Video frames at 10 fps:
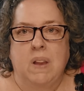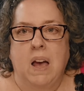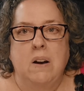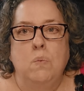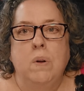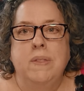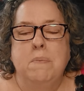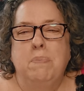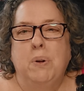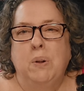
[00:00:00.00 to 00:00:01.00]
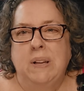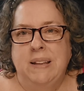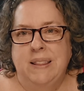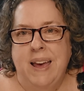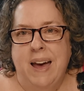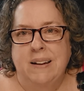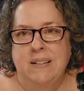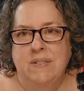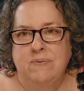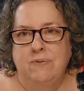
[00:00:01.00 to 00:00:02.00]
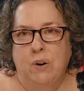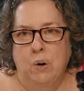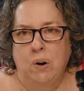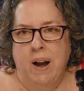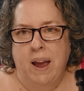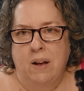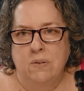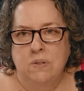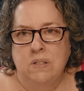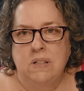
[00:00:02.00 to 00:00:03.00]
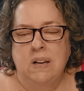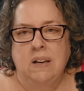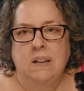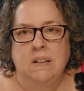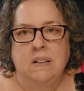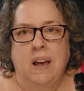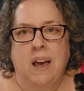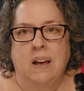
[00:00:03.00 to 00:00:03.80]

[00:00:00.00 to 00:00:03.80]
I don't want them pulling that fur out and